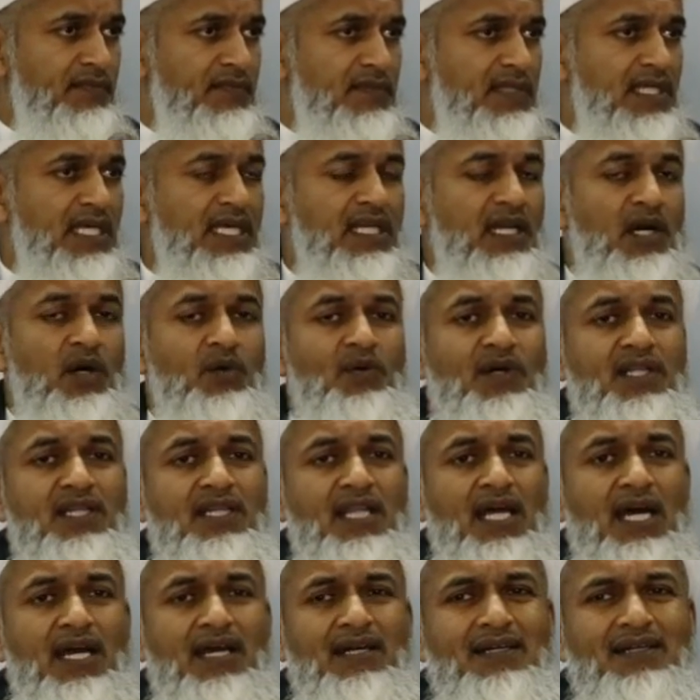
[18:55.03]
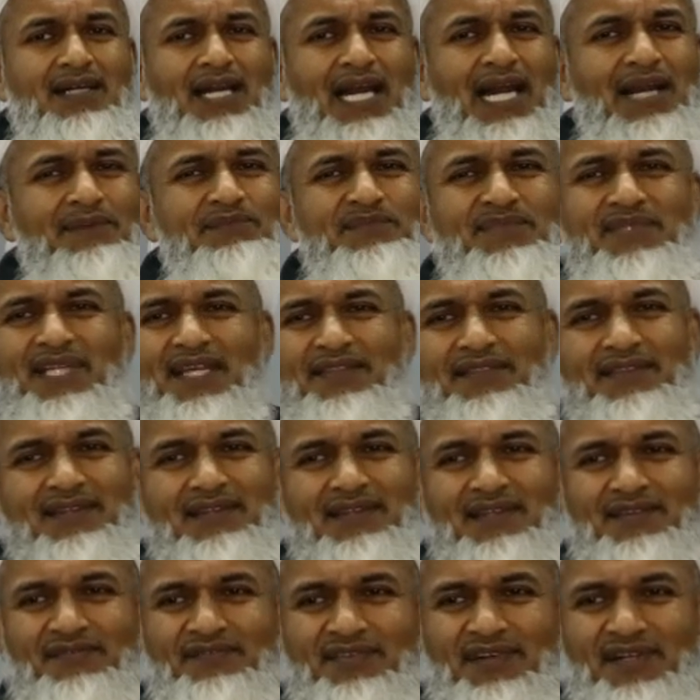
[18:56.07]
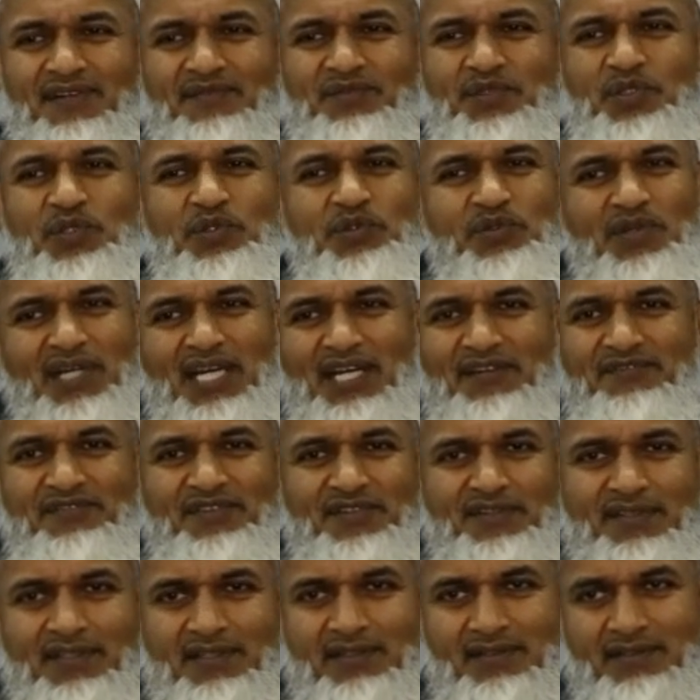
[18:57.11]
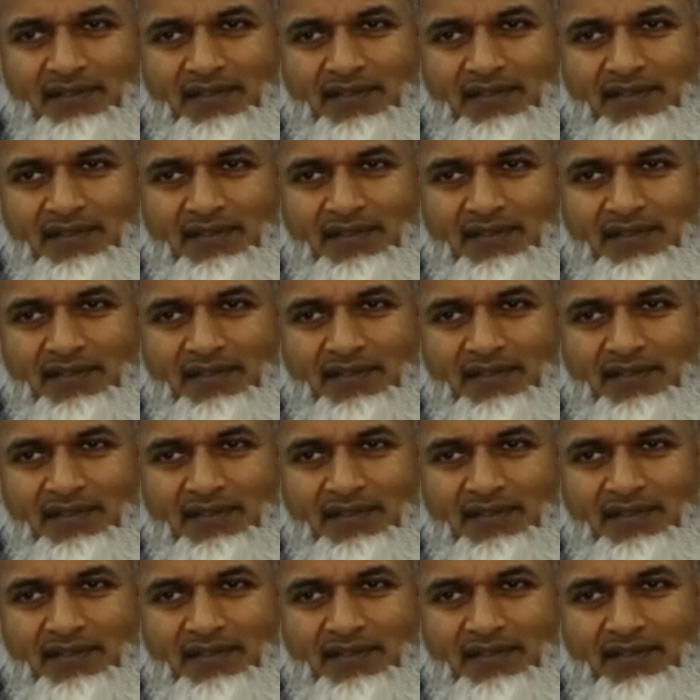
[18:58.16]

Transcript: That, oh Allah, I'm nothing in front of you, you are everything.